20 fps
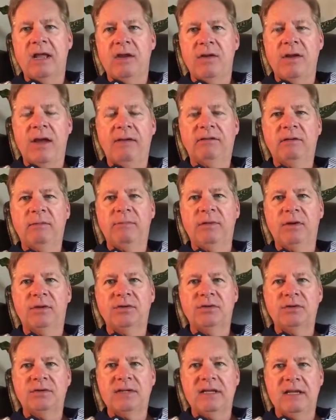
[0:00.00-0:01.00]
You have to
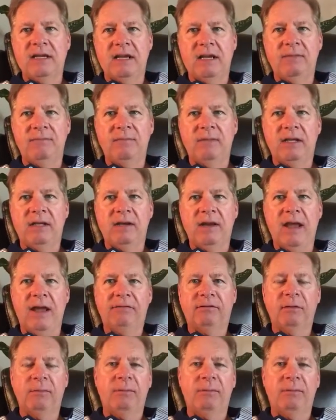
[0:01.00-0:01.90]
build your team and you have